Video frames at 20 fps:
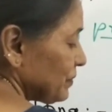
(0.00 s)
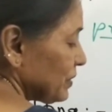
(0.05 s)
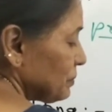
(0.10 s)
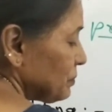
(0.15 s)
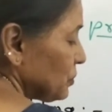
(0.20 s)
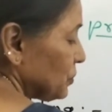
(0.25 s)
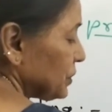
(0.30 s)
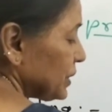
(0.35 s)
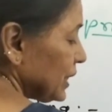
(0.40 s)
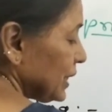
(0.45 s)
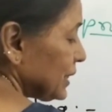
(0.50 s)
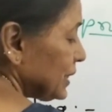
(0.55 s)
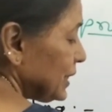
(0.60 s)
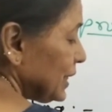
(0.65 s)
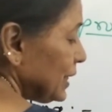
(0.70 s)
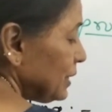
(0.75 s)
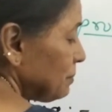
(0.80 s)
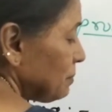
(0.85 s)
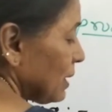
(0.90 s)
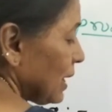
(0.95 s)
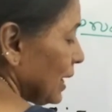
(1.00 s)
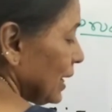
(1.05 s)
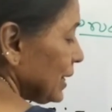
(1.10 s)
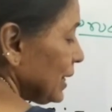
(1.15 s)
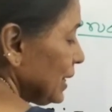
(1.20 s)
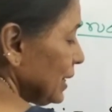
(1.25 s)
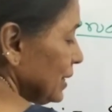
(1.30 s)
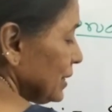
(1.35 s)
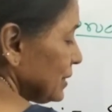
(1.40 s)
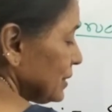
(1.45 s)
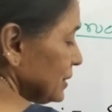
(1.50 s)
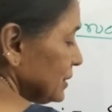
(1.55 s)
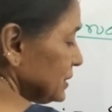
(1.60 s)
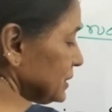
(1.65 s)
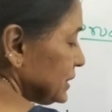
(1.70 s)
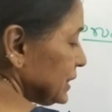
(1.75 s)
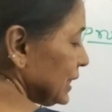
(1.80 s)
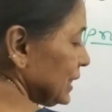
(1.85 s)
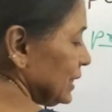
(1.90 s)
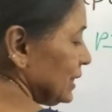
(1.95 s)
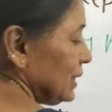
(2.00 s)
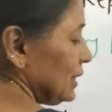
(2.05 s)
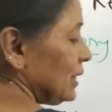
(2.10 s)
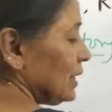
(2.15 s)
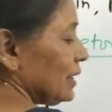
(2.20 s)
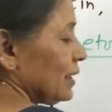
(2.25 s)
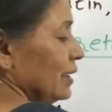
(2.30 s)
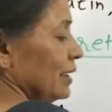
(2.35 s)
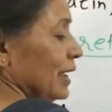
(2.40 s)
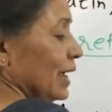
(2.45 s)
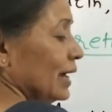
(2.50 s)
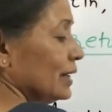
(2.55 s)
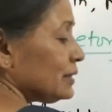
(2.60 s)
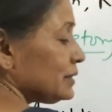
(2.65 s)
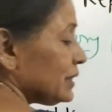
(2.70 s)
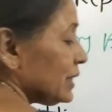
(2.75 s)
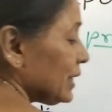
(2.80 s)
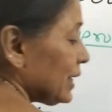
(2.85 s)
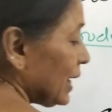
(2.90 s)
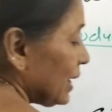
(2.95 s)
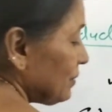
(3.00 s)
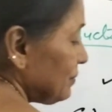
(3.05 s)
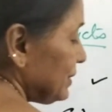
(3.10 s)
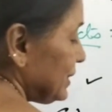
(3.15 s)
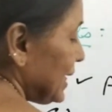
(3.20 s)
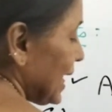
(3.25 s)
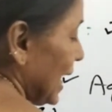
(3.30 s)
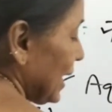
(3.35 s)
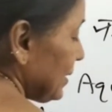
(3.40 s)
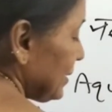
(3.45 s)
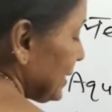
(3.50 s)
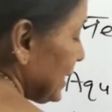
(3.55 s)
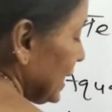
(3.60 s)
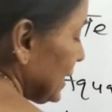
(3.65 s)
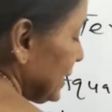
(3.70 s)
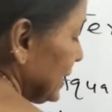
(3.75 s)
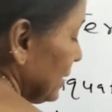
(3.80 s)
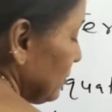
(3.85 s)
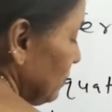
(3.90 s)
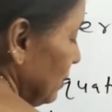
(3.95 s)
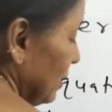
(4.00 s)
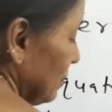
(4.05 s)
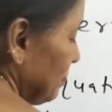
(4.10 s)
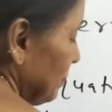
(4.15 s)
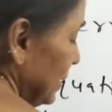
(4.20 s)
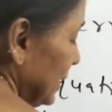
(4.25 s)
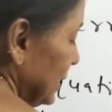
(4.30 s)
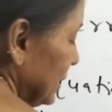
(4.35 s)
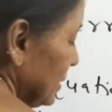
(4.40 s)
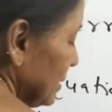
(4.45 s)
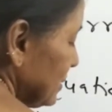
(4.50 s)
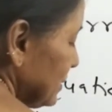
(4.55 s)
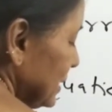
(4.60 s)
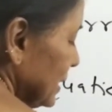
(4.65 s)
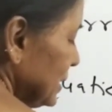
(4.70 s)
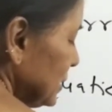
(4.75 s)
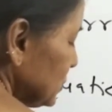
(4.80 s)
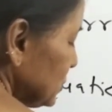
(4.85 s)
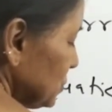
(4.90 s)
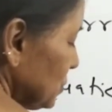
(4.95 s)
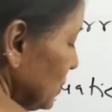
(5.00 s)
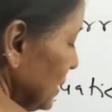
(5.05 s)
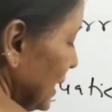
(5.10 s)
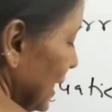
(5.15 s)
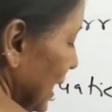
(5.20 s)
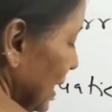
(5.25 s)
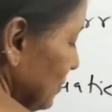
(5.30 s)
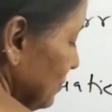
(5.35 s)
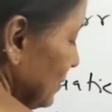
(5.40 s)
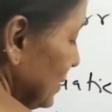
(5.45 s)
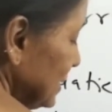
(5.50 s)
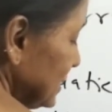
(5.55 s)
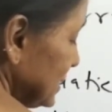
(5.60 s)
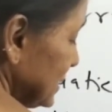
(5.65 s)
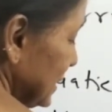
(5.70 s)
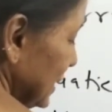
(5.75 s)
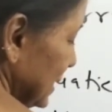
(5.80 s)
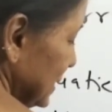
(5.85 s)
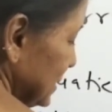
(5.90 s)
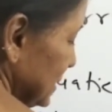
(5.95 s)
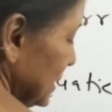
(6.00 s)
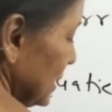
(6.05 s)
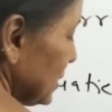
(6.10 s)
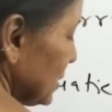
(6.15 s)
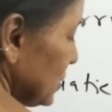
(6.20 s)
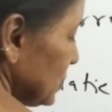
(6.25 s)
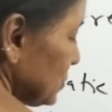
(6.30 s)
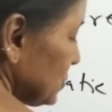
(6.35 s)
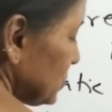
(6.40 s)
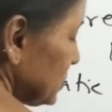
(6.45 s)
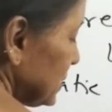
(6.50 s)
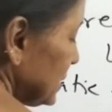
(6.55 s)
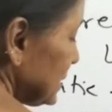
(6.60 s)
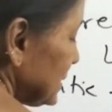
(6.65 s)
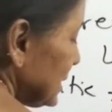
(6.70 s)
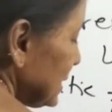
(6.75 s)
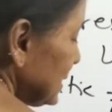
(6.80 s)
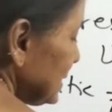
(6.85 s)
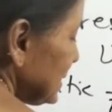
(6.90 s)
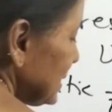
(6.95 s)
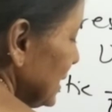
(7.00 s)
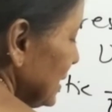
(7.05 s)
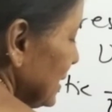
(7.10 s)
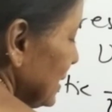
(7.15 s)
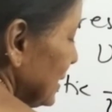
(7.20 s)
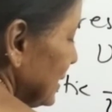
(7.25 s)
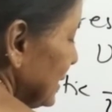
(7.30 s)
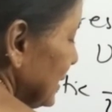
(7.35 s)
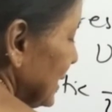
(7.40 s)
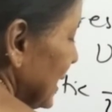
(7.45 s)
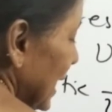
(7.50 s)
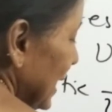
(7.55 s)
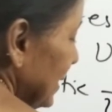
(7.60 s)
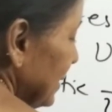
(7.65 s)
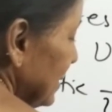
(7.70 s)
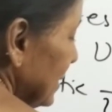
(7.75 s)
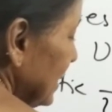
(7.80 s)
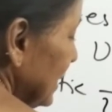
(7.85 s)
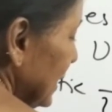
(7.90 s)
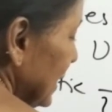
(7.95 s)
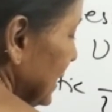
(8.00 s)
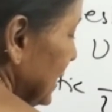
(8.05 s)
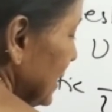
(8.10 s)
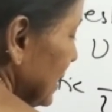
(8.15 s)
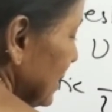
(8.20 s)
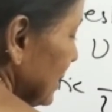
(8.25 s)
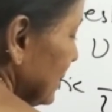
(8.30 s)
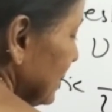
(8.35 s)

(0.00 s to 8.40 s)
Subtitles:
protected by shell. And they have direct development. There is no larval stage. So this is direct